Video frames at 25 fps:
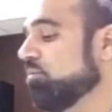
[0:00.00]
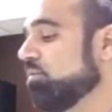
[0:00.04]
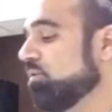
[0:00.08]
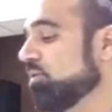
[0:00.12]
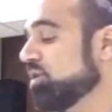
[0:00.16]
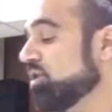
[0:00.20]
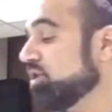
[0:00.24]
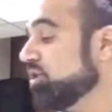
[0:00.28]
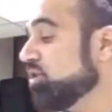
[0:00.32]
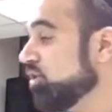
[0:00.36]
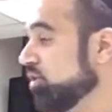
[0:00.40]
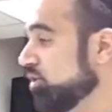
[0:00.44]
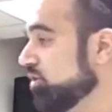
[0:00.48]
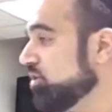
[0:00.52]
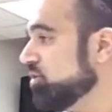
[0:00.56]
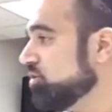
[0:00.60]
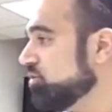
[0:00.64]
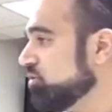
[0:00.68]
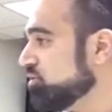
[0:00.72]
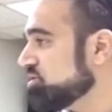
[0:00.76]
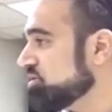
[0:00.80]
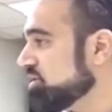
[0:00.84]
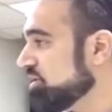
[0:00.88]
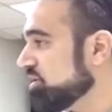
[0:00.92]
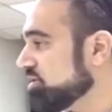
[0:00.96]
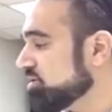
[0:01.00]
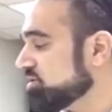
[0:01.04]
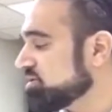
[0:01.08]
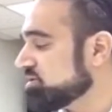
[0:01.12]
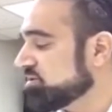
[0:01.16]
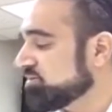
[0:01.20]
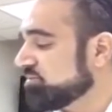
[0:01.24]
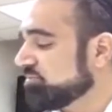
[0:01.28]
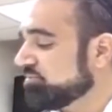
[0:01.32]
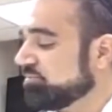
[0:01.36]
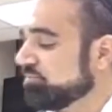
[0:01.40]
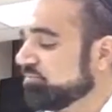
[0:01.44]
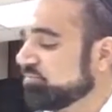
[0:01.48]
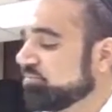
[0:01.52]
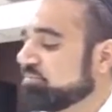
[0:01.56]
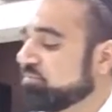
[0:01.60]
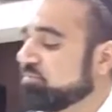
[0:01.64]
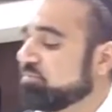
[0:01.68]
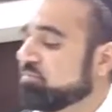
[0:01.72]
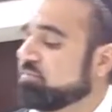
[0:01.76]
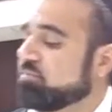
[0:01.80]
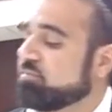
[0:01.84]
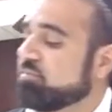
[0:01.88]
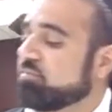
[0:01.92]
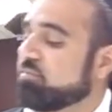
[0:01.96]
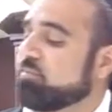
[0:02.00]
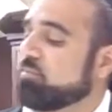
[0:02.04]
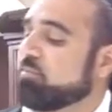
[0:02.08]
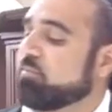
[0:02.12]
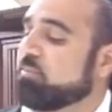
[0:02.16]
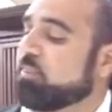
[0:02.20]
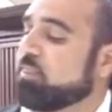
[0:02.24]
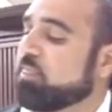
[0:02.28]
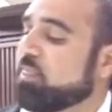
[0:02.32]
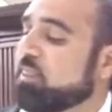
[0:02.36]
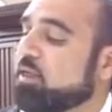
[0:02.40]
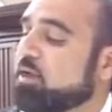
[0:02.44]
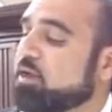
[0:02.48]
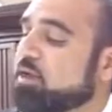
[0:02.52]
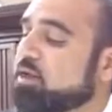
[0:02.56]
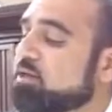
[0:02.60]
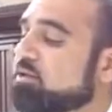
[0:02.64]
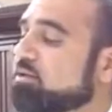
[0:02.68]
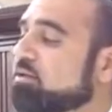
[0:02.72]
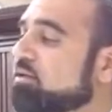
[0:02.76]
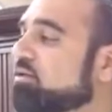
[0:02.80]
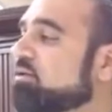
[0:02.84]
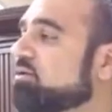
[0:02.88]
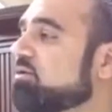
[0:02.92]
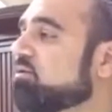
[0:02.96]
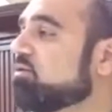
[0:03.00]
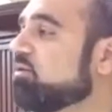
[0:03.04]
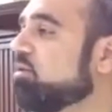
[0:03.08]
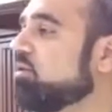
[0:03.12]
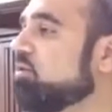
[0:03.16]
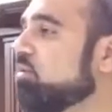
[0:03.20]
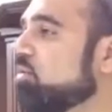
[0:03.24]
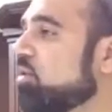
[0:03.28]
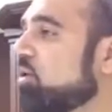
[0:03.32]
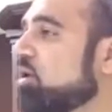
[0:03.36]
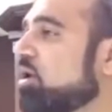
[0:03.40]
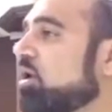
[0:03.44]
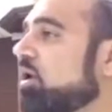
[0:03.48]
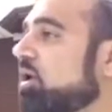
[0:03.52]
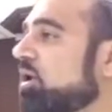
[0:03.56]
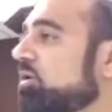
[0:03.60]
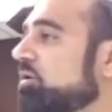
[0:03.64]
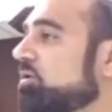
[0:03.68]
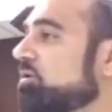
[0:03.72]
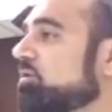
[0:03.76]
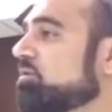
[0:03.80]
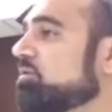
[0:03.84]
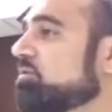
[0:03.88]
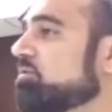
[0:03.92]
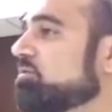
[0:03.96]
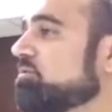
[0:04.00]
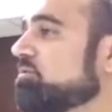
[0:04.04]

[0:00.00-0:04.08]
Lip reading: But the good news is that the reward